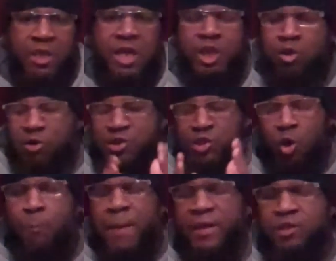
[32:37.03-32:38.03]
He lost
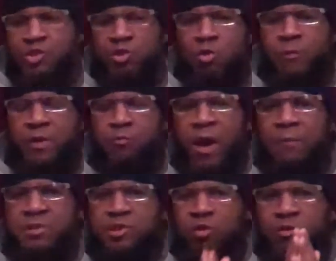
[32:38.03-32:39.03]
so bad to Sugar Ray
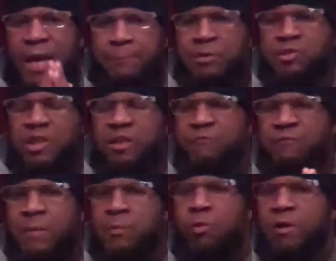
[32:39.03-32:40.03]
Robinson on that particular
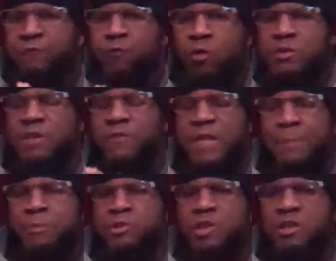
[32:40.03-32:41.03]
February 14th of that
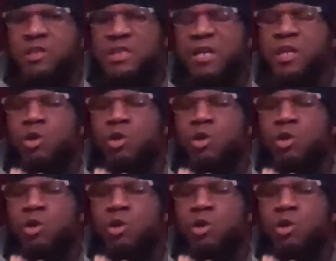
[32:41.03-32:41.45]
particular year,